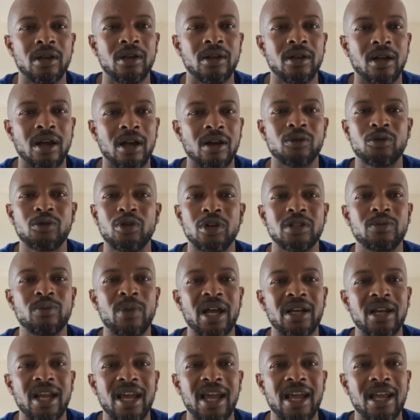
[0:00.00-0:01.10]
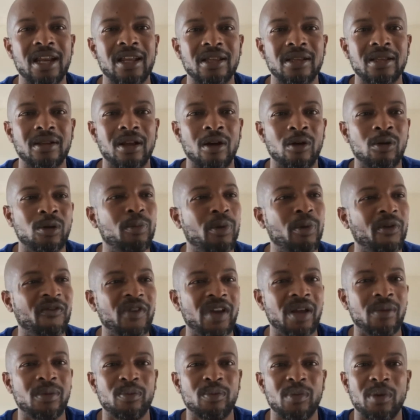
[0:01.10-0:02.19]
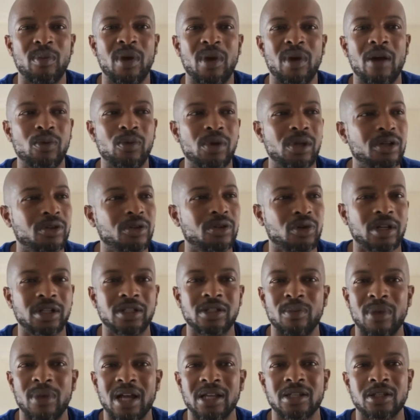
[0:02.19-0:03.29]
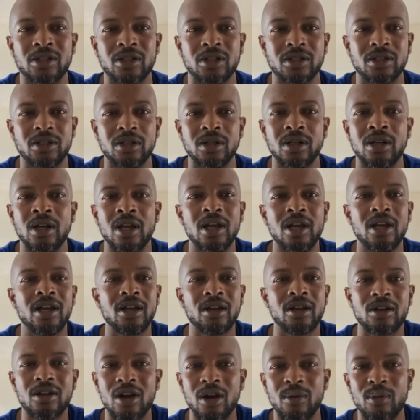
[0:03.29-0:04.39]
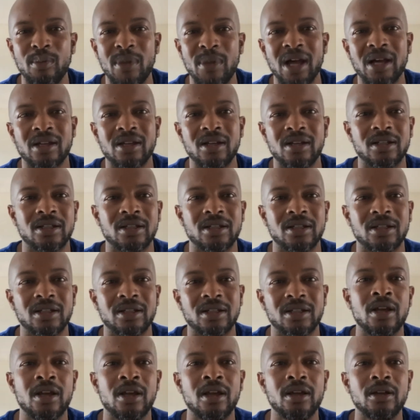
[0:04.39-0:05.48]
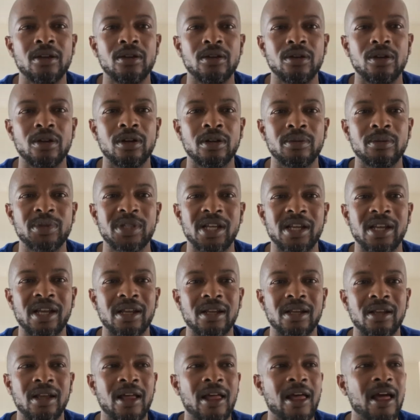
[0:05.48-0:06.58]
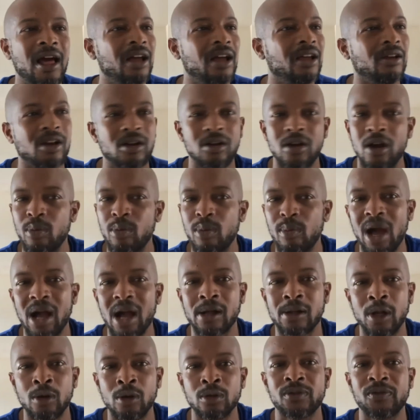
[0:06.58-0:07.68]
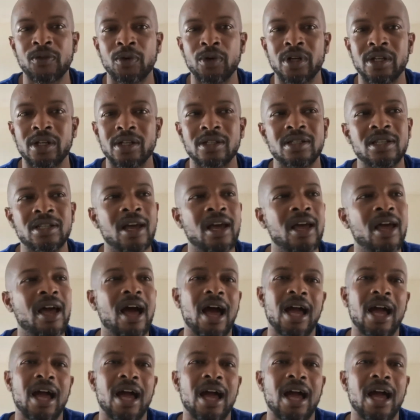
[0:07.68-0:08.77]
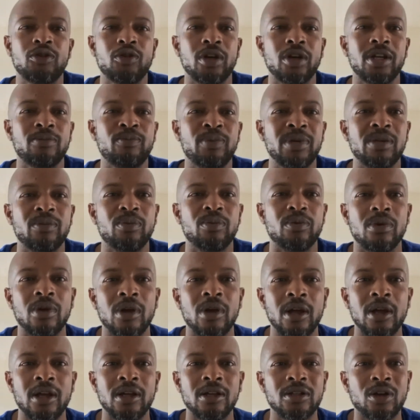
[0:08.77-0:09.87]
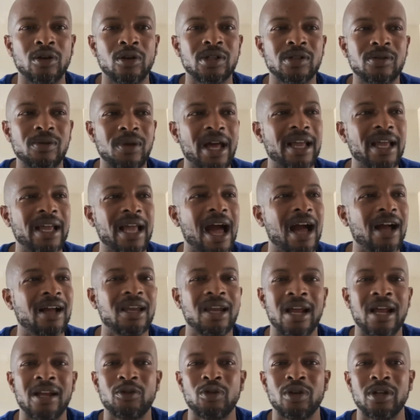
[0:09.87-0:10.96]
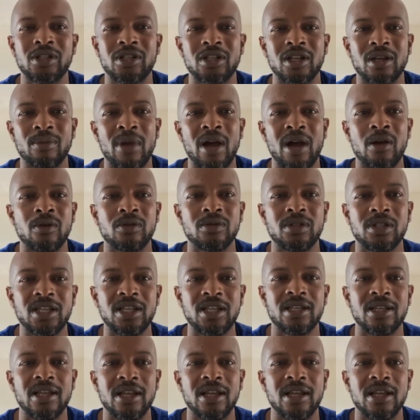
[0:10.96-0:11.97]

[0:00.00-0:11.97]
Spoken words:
I don't trust my daddy. The only family member I really trusted my sister and a couple of my cousins. You know what I'm saying? A couple of my close friends. I can't trust people. So it's like, how can I trust something I don't see?